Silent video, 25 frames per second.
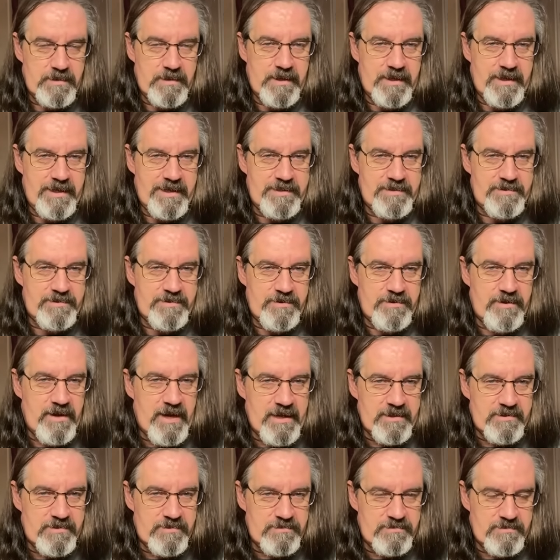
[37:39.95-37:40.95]
and they're
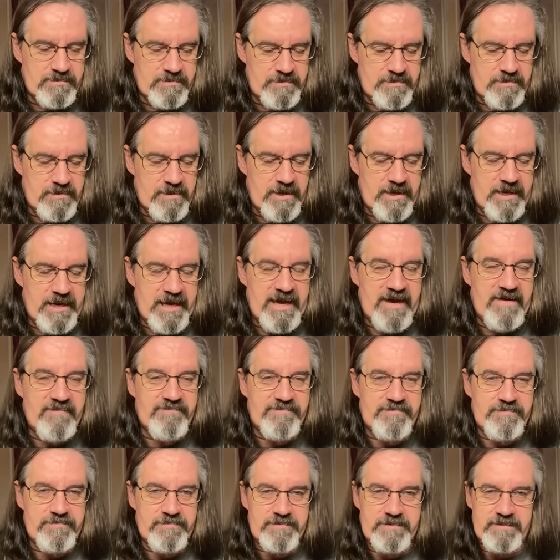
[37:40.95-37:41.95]
not
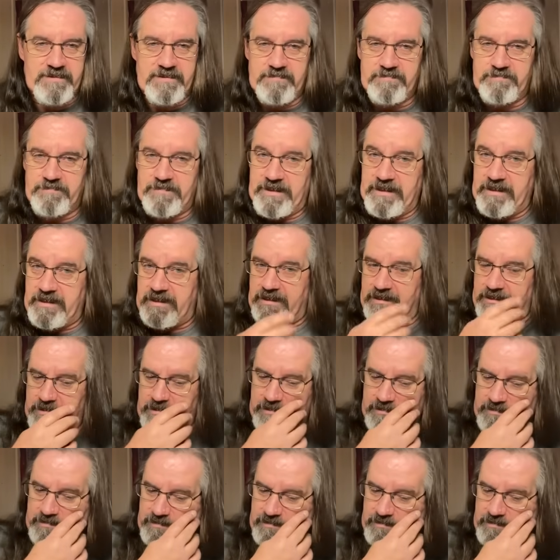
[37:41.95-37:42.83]
after the being.